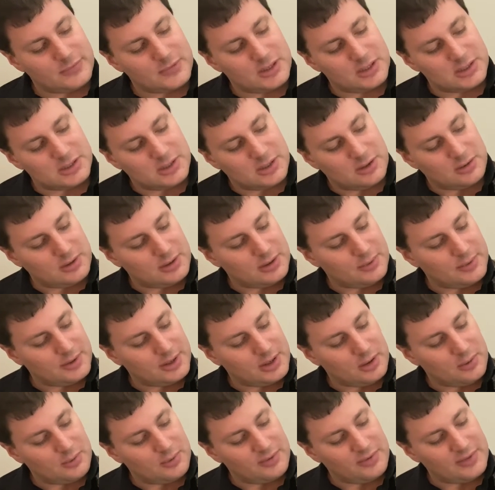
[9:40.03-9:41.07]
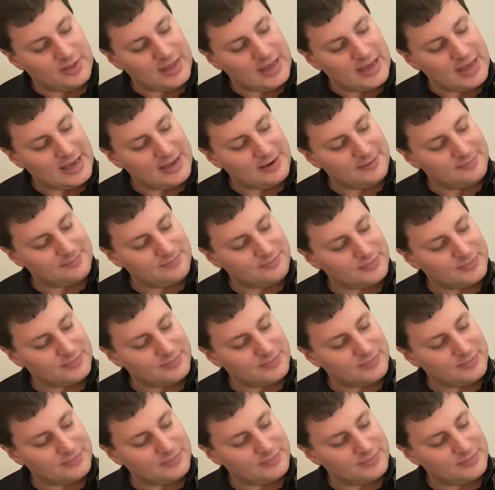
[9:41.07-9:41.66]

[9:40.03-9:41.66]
So here we go with that.